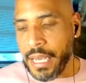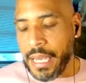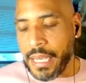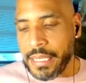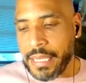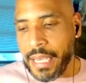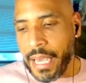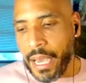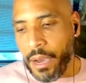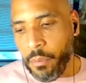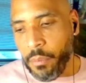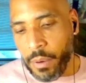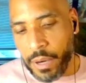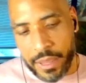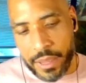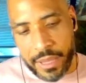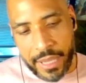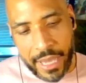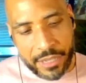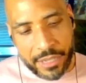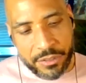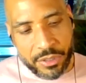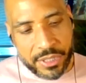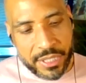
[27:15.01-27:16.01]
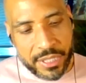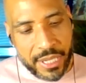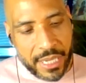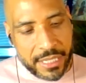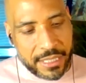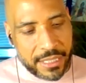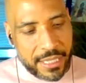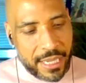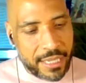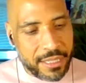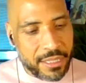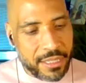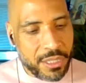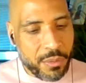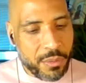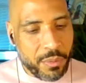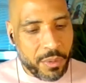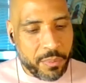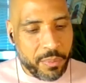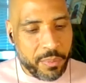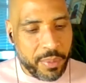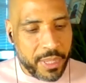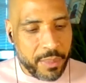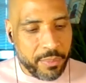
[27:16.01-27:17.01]
yeah, one of the exercises I do
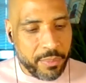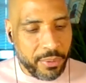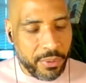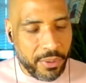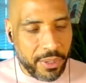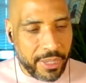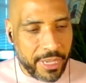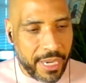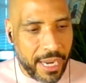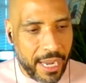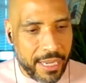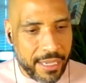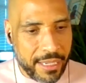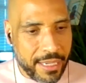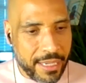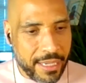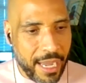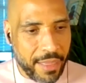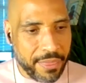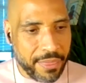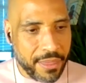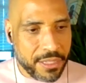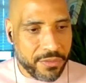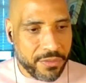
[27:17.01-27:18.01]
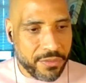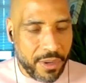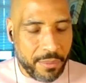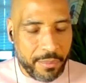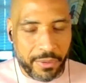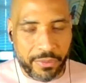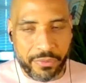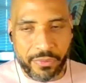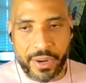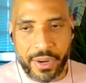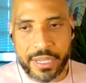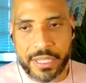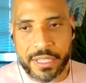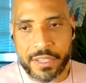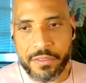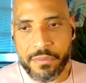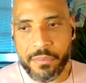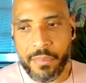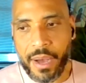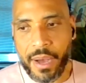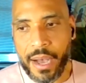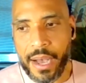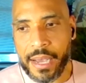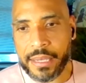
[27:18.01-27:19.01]
with people, and I got this from a friend of
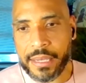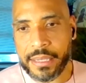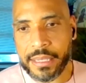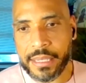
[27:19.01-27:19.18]
mine,